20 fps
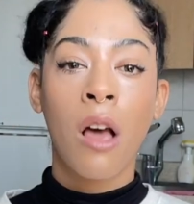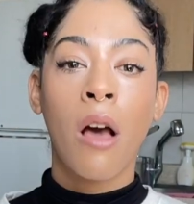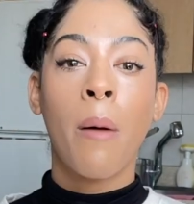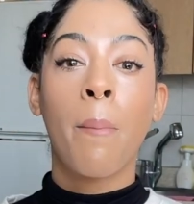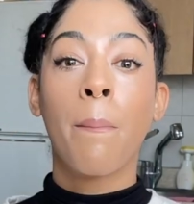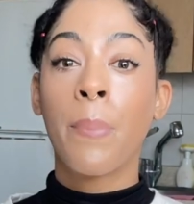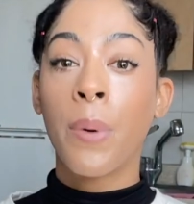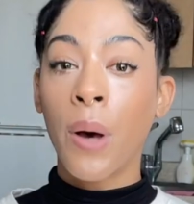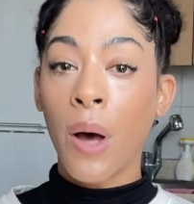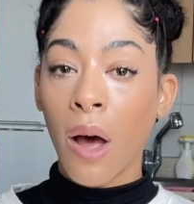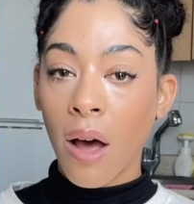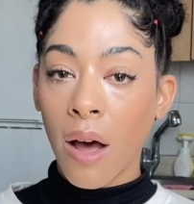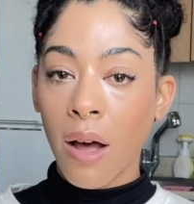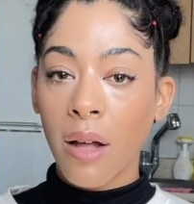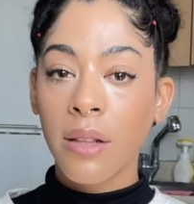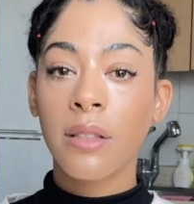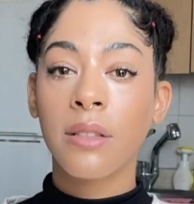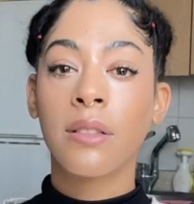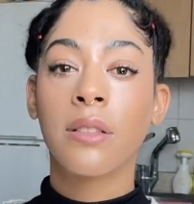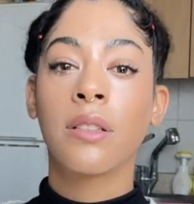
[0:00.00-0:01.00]

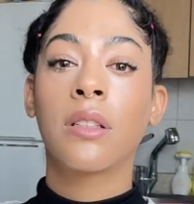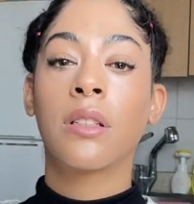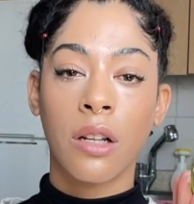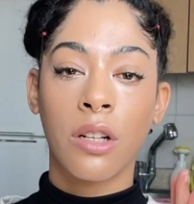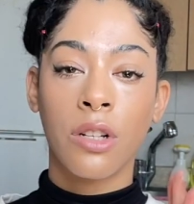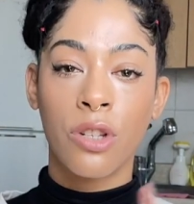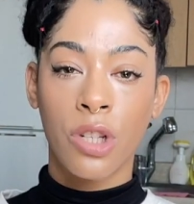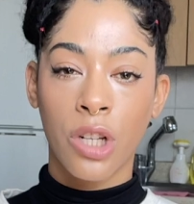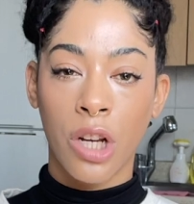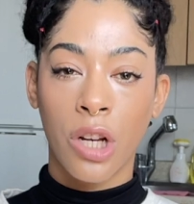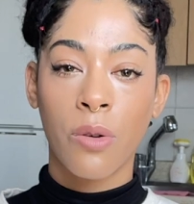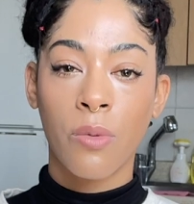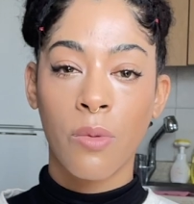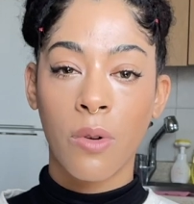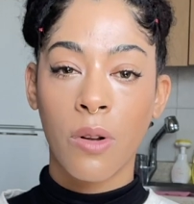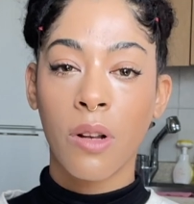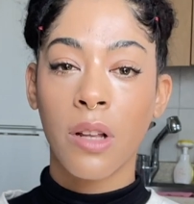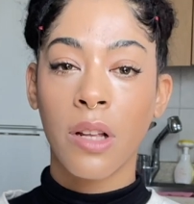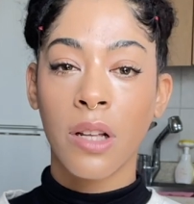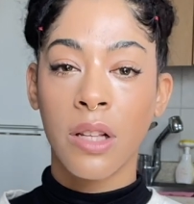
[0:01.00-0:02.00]
but in
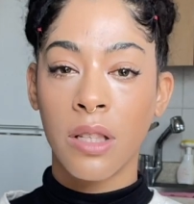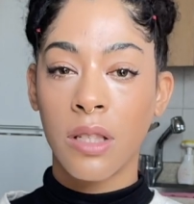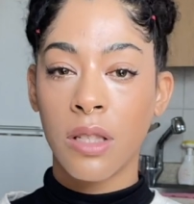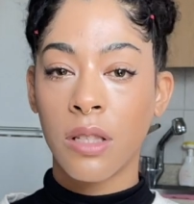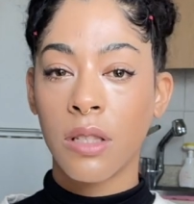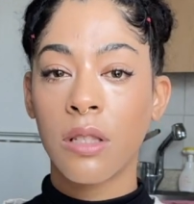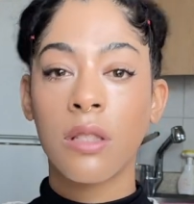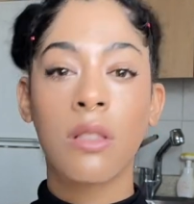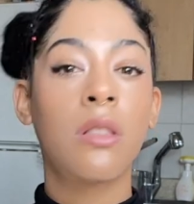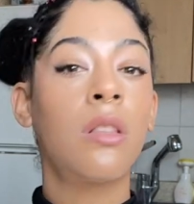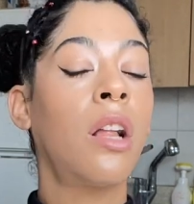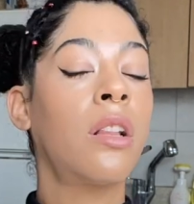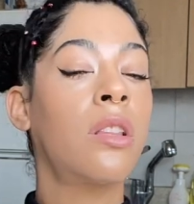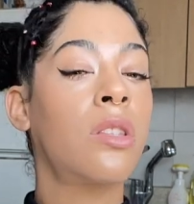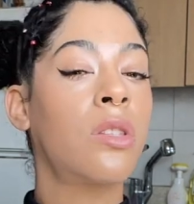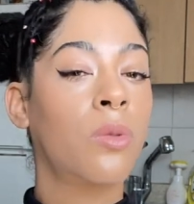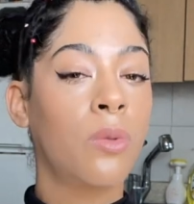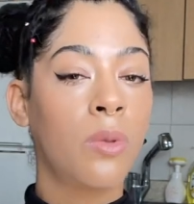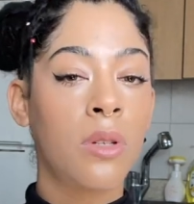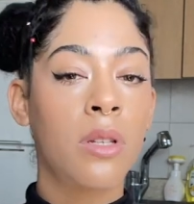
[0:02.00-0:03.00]
general it's not
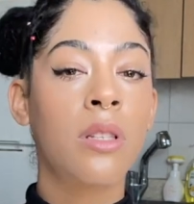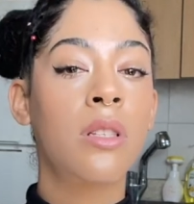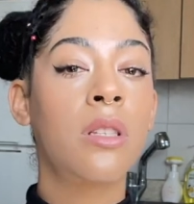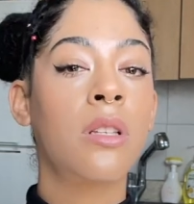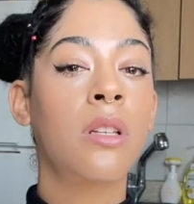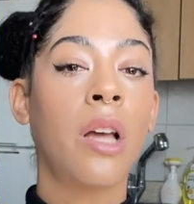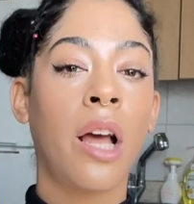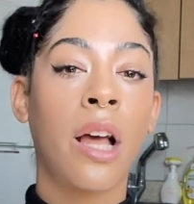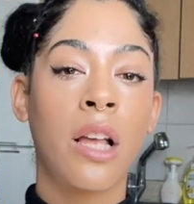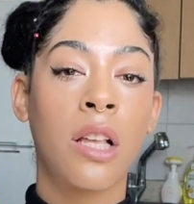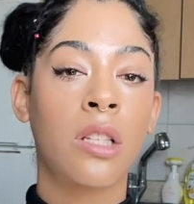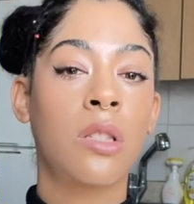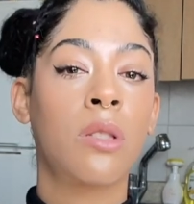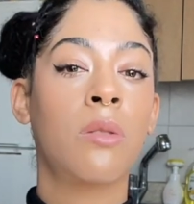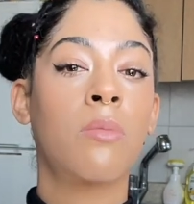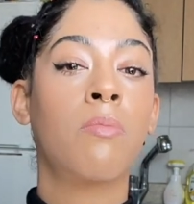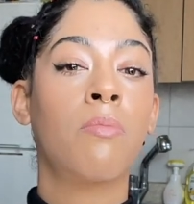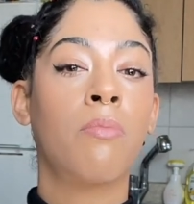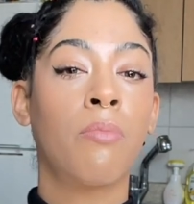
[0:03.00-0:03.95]
so easy as